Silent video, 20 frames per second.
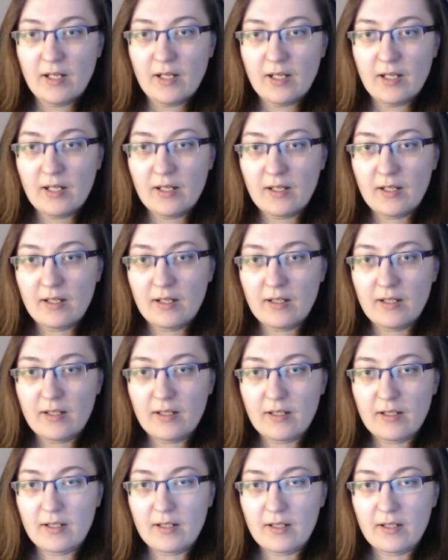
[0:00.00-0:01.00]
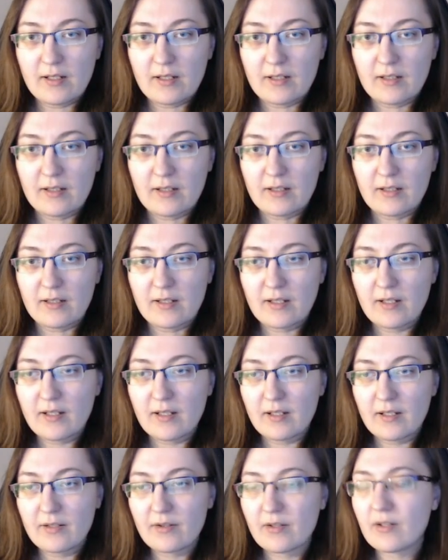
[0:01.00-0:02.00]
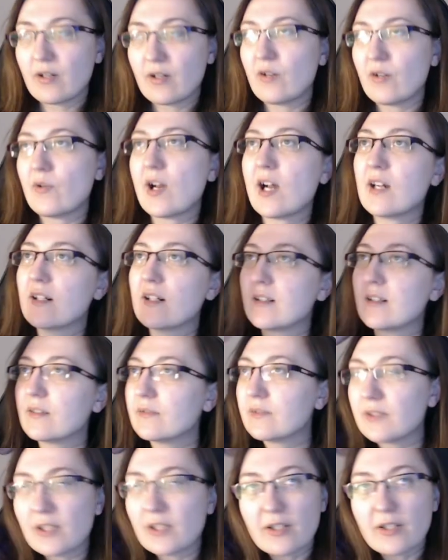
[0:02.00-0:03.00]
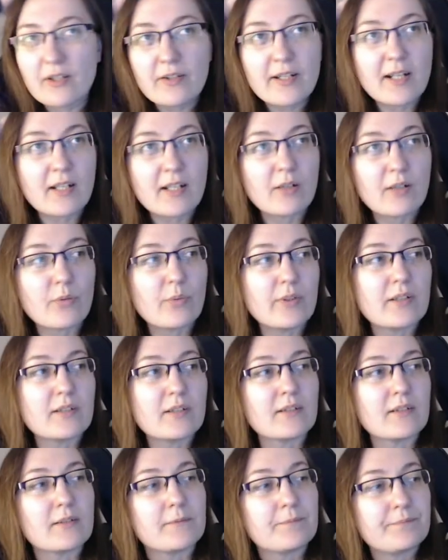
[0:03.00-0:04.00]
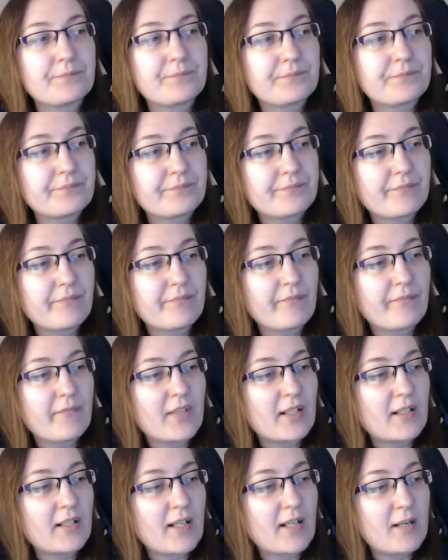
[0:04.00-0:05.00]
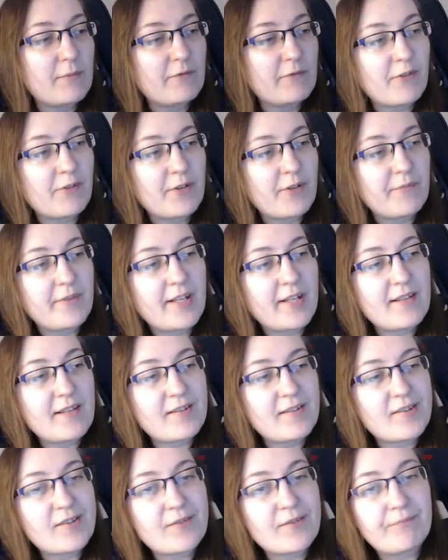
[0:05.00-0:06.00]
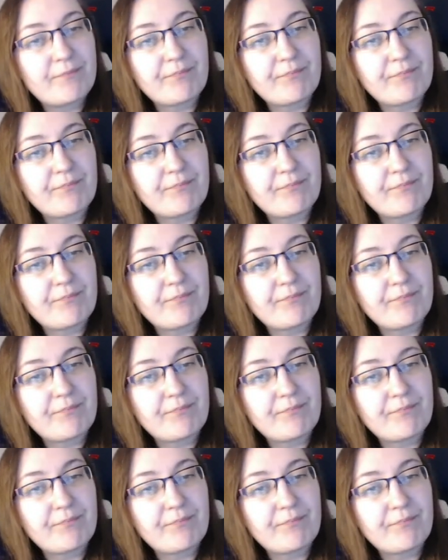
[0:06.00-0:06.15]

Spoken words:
I don't know how Hoeryang will come from this,